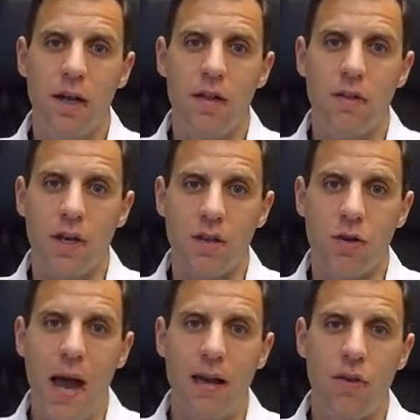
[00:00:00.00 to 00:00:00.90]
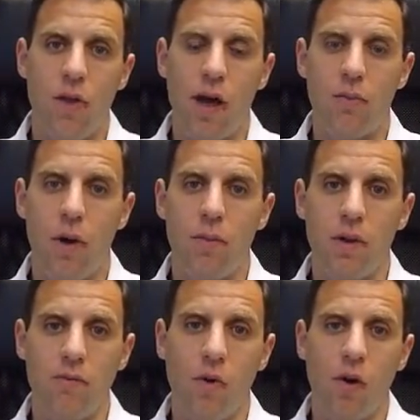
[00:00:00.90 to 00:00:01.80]
things you hadn't thought about
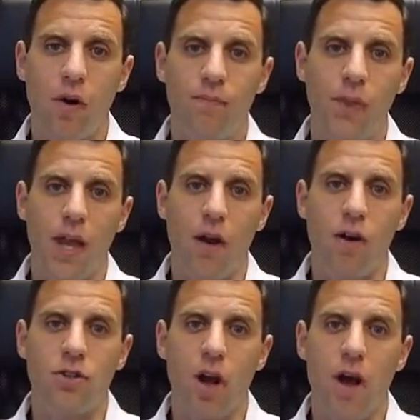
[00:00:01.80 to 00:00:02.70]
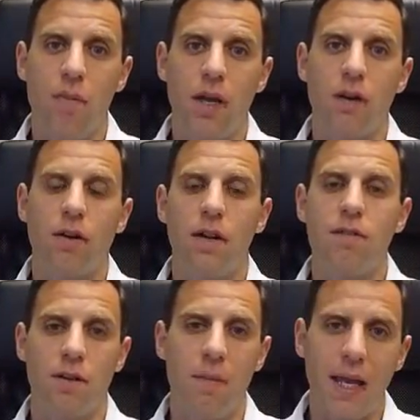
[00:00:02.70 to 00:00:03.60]
before, and our job here is
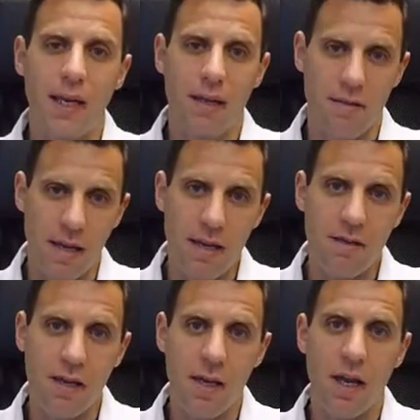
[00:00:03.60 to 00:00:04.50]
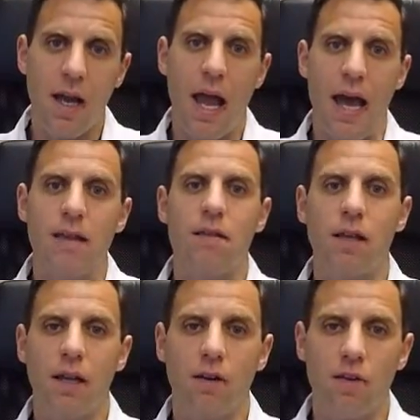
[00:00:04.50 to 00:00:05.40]
to make it as easy and as
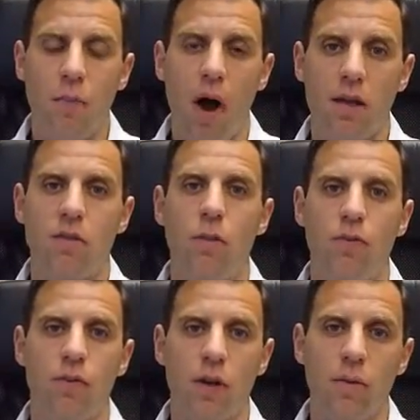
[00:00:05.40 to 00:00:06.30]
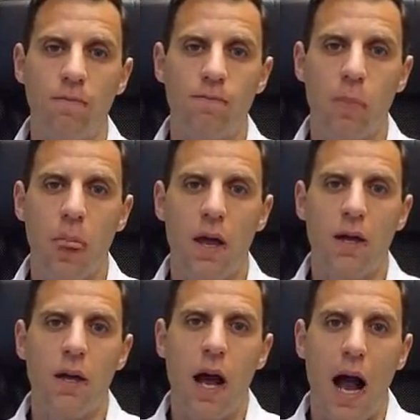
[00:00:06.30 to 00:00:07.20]
clear as possible for you.
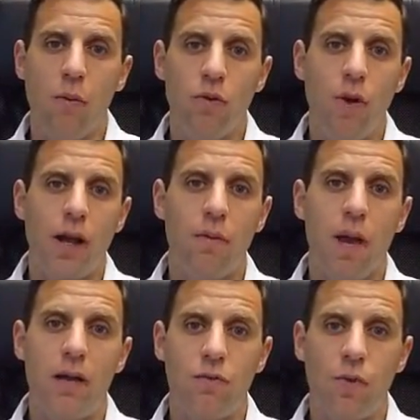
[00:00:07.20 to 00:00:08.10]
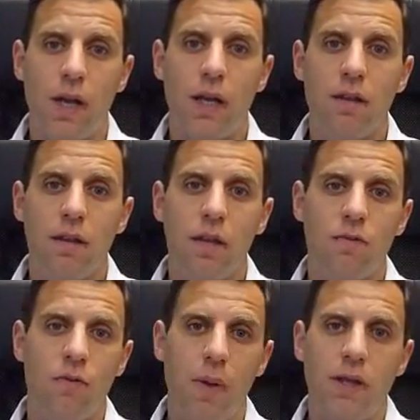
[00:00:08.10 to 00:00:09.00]
I would recommend reading the
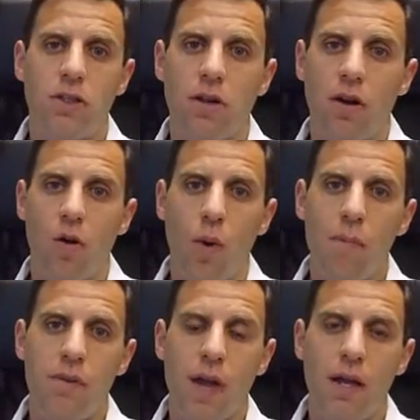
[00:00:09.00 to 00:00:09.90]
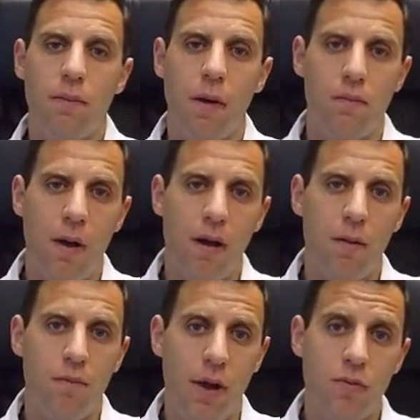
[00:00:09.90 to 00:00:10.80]
information on our website about
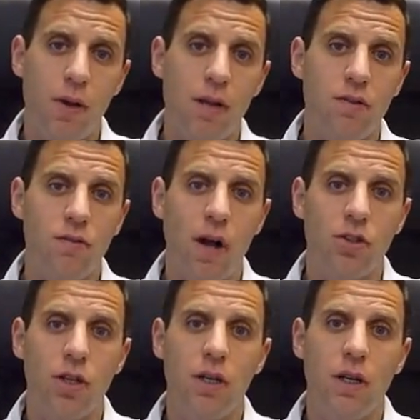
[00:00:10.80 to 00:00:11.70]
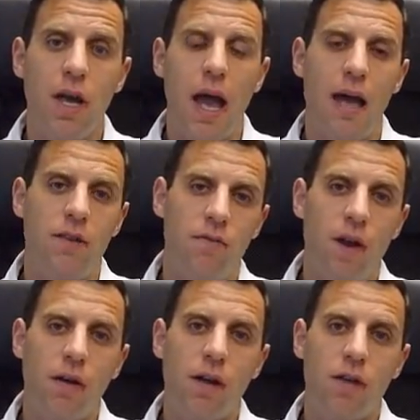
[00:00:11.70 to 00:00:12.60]
breast reconstruction and the
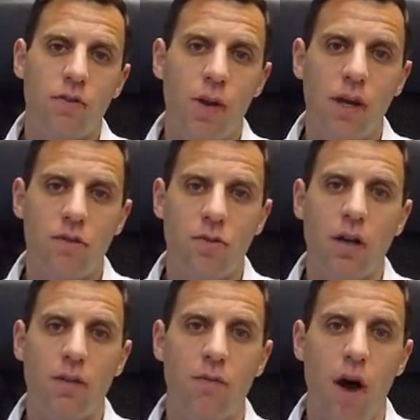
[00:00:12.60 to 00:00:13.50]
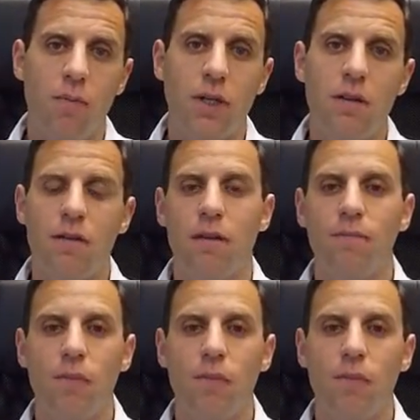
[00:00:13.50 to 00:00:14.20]
various reconstructive options,